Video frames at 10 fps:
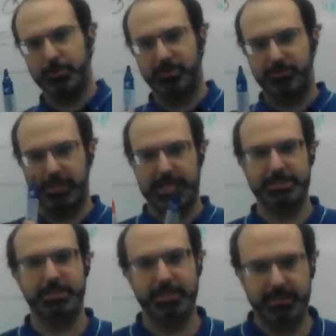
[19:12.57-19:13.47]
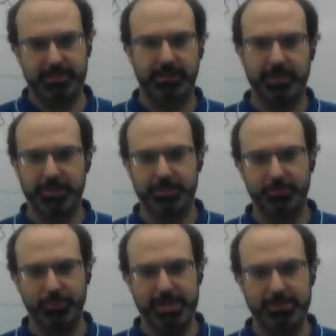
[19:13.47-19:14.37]
of velocity and acceleration
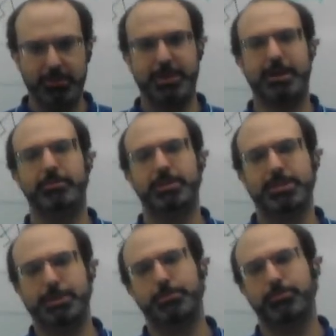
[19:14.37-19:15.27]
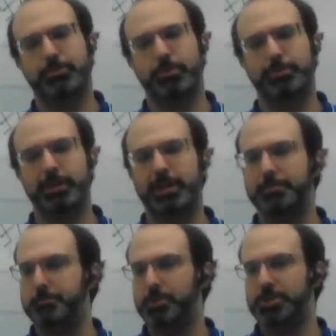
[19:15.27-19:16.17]
that we don't have an example for, but
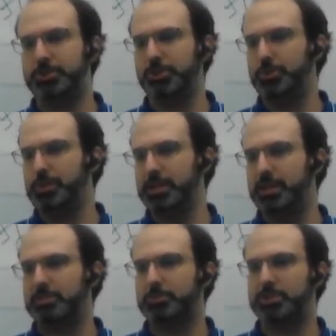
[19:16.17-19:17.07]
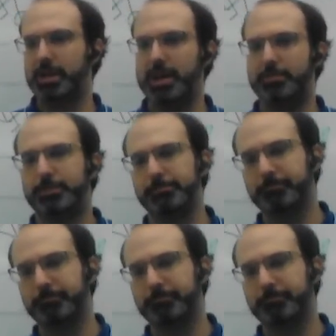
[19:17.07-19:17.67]
I'm pretty sure you can guess what's going to happen.